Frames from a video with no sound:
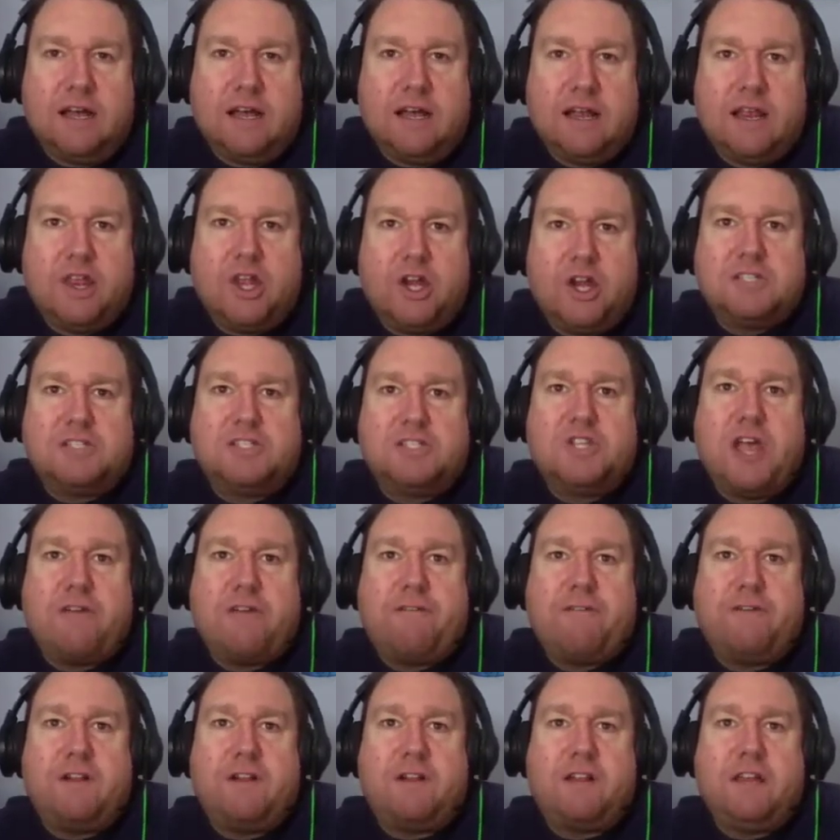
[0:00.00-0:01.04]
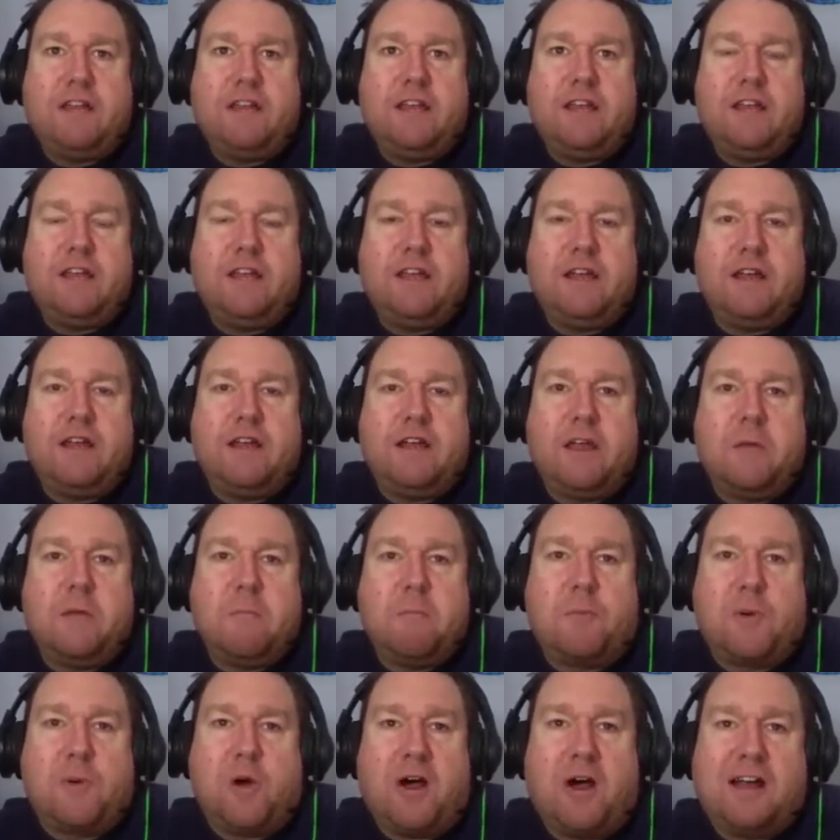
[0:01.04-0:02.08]
there's definitely
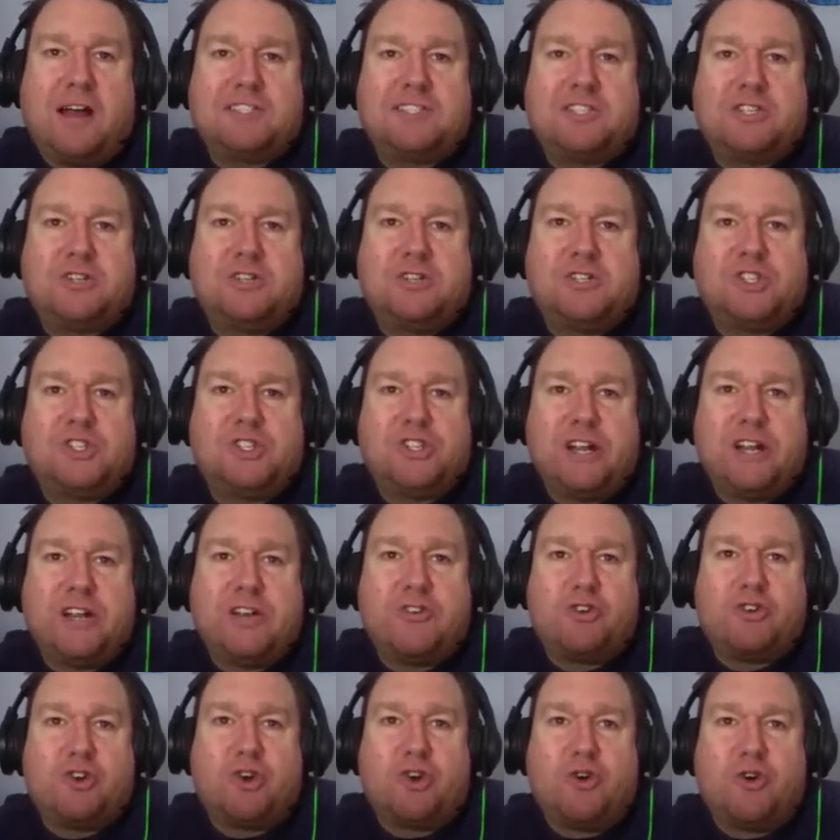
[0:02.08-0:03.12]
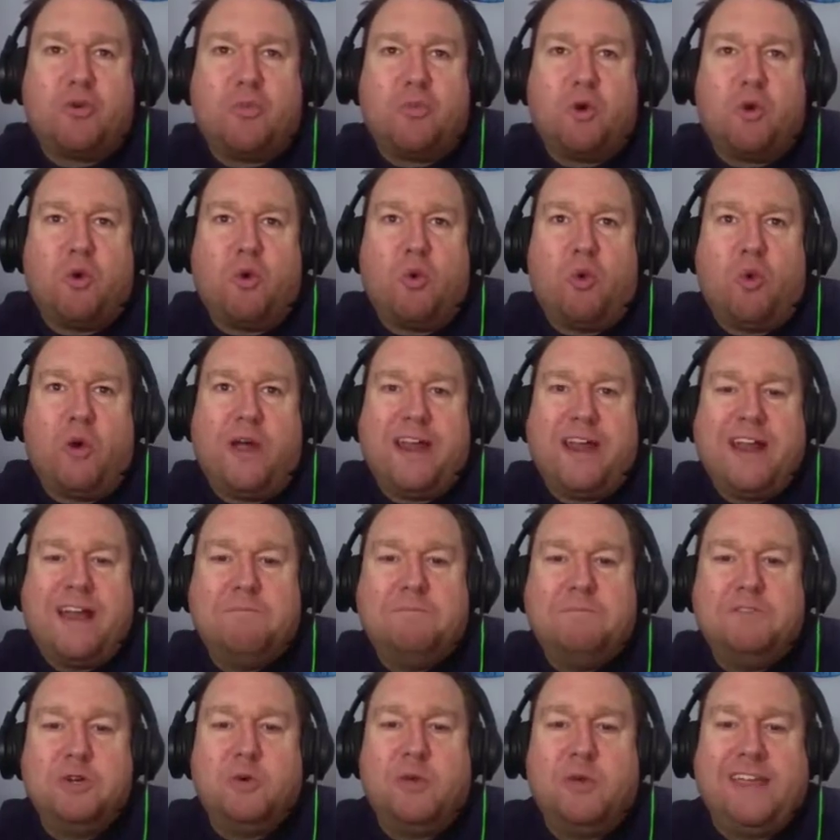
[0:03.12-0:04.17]
imposter syndrome when
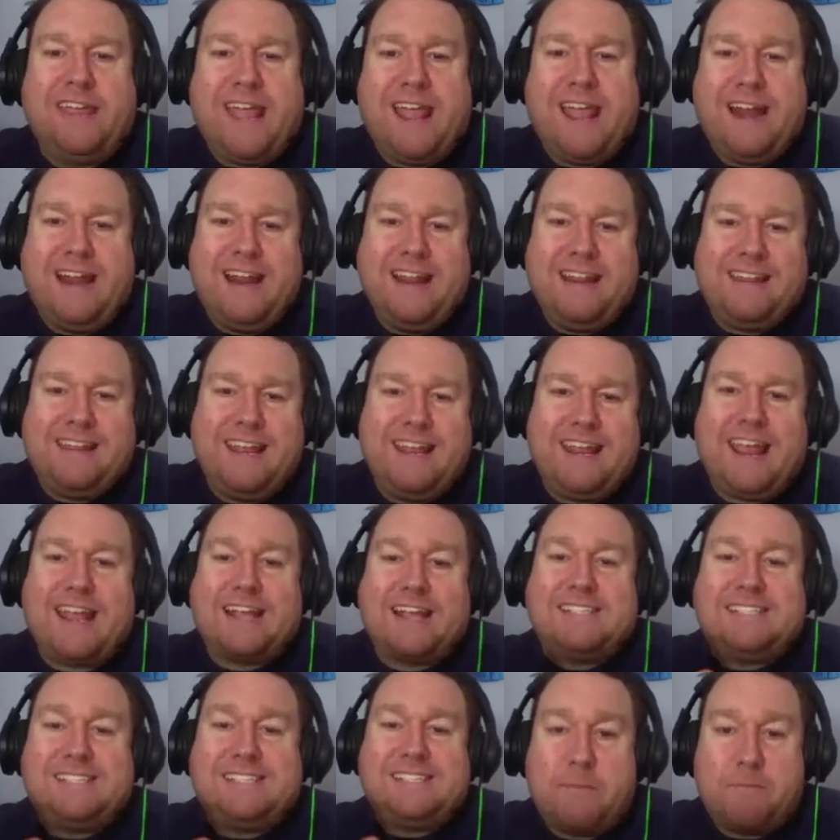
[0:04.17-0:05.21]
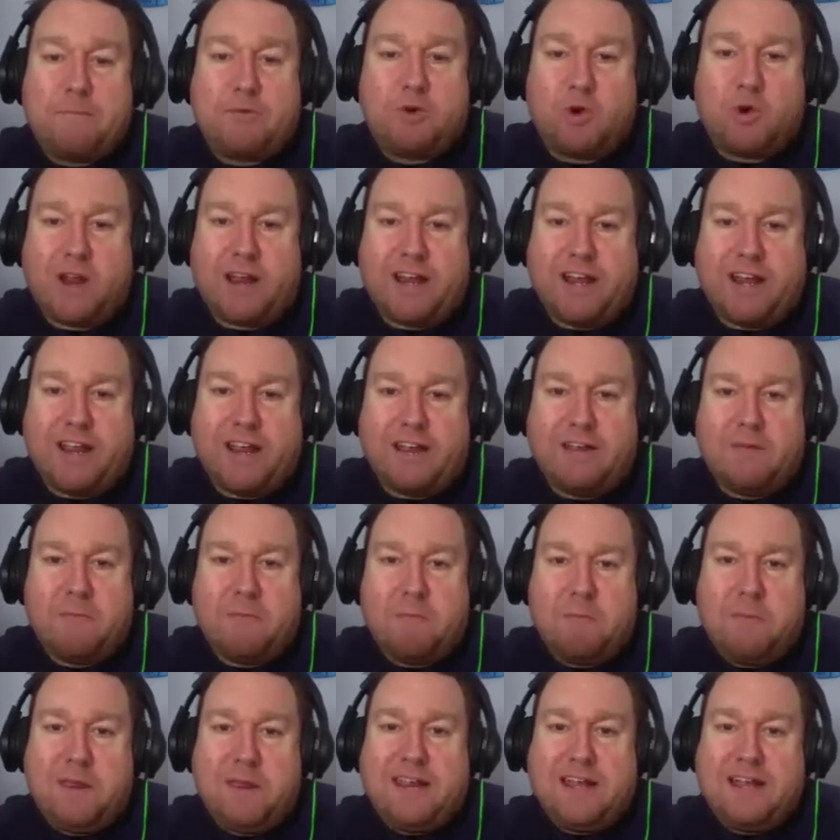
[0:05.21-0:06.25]
I'm doing anything except writing
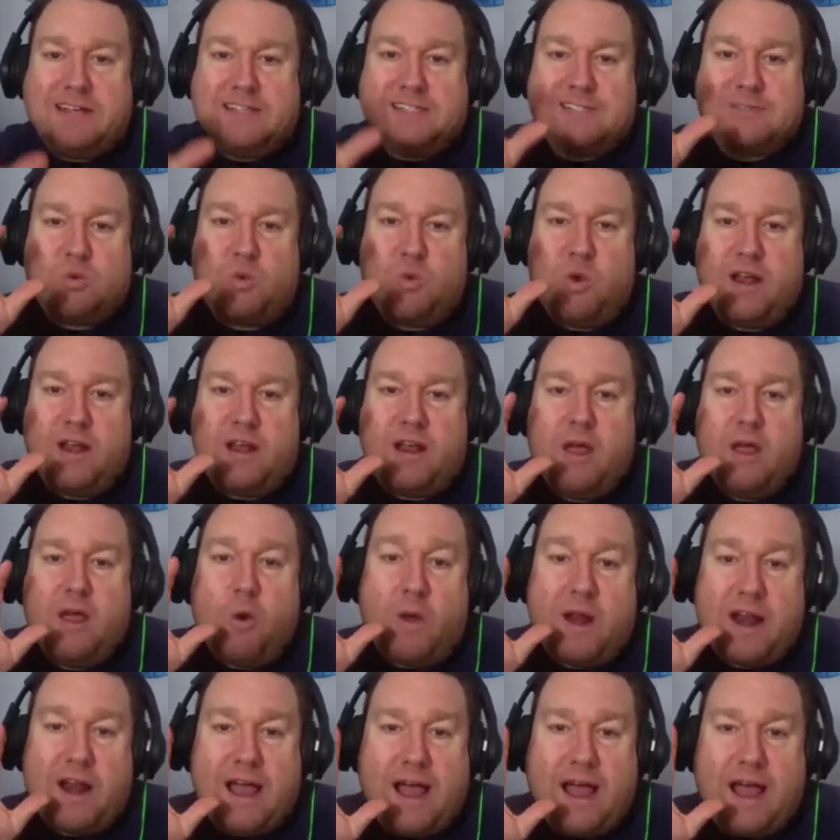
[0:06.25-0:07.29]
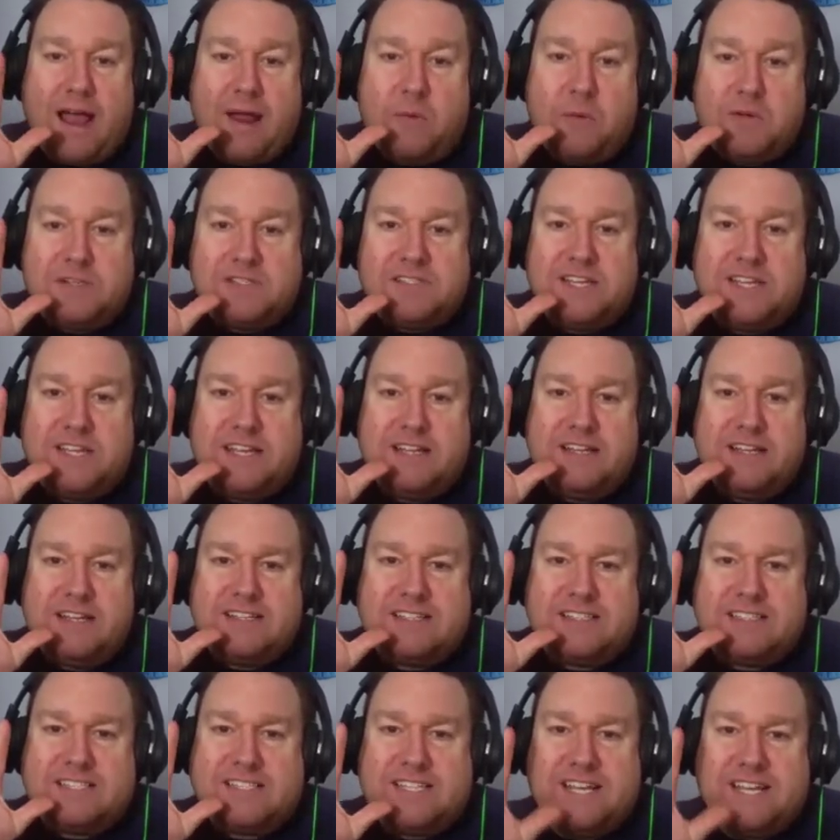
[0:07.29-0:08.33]
because okay. when when I was in
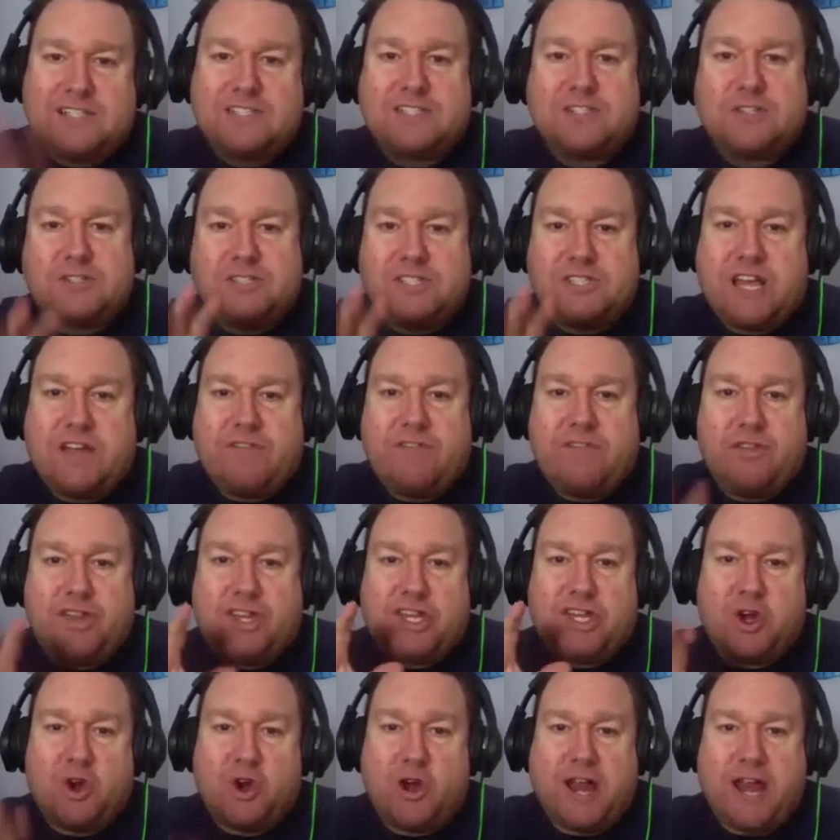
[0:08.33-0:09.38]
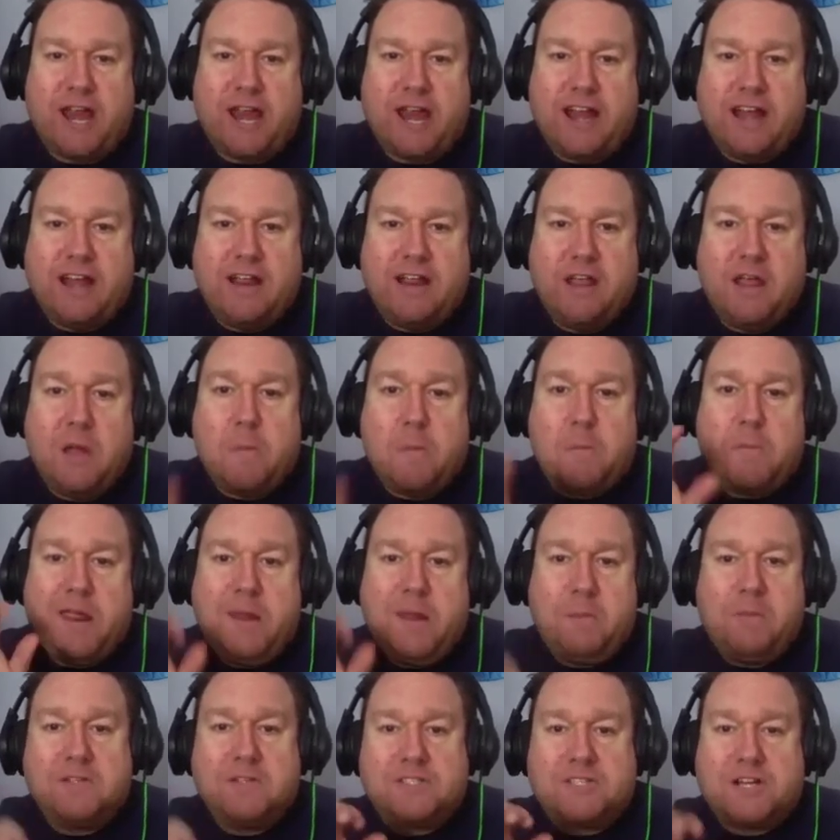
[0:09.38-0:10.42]
sixth or seventh grade,
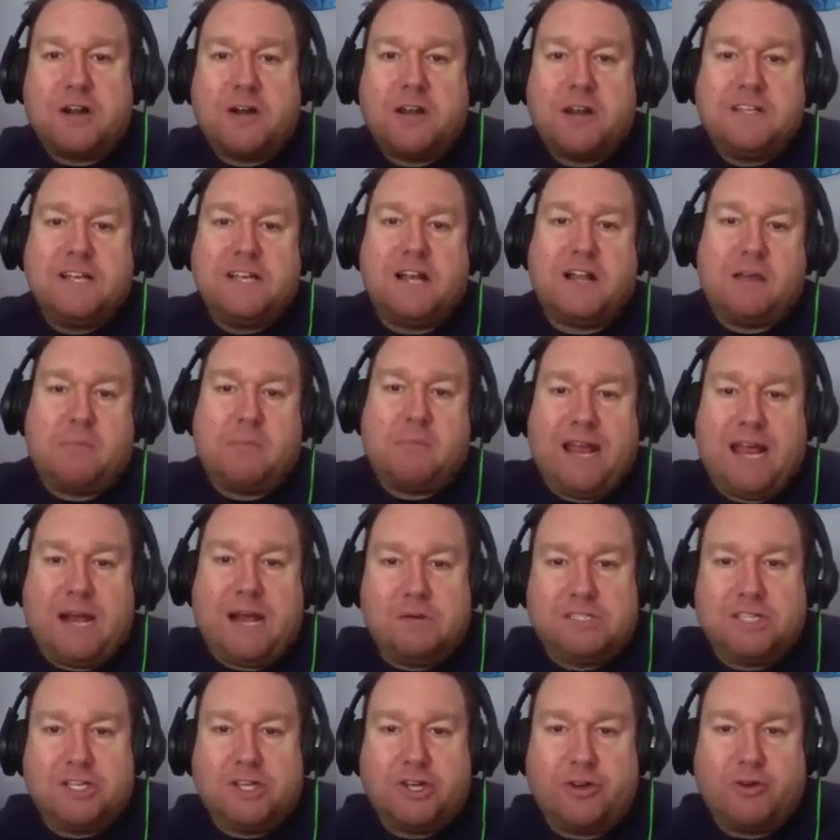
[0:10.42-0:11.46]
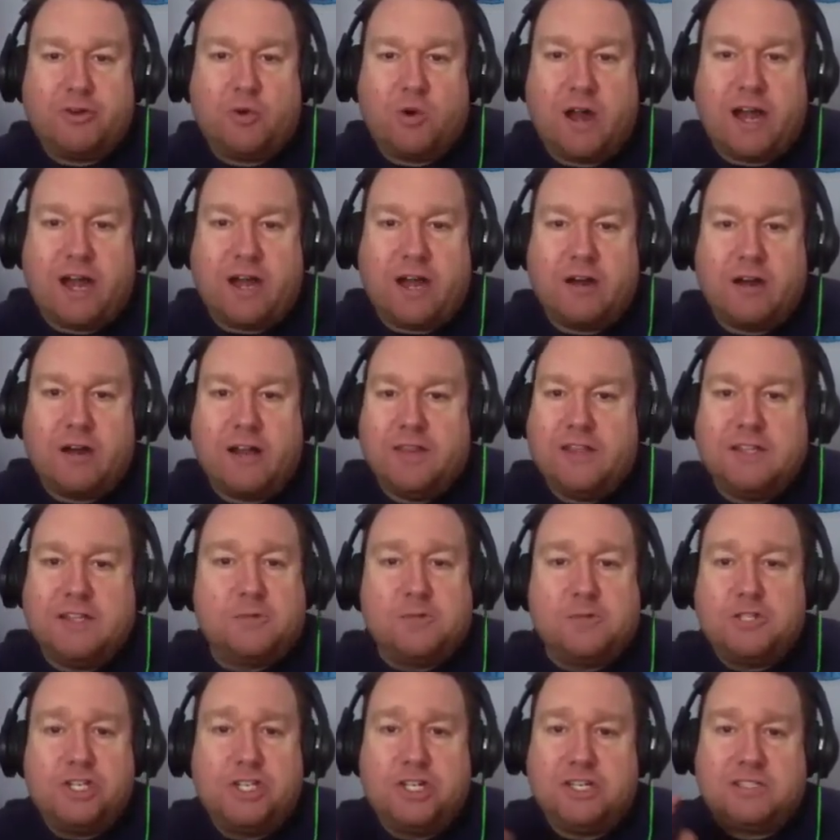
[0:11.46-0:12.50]
people started telling me I was a good writer. And this
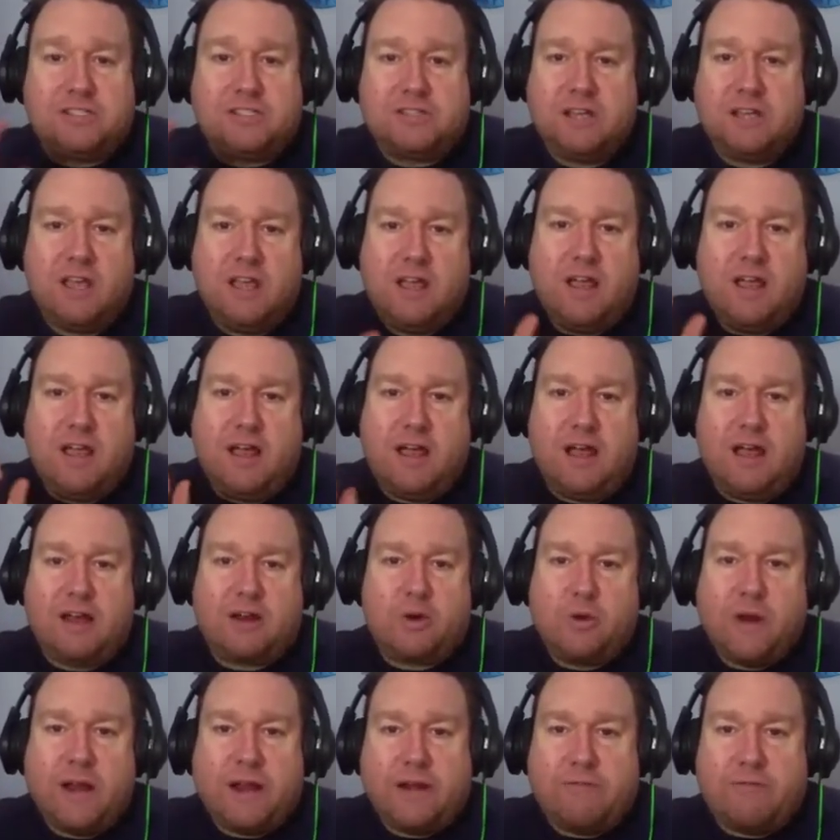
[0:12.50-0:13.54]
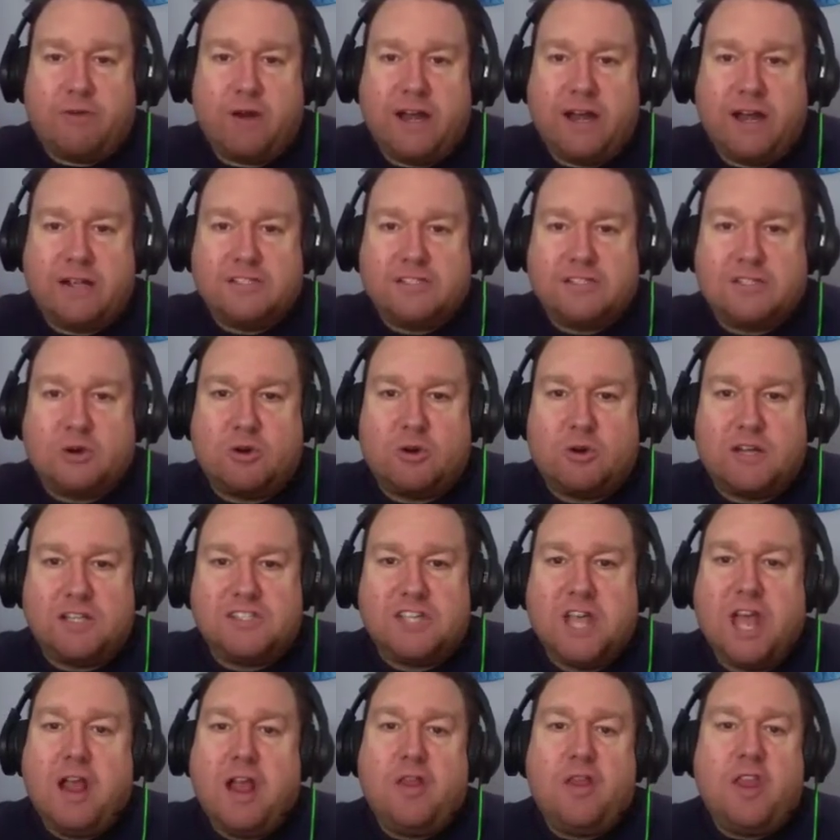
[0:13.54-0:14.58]
was just uh, creative writing stories.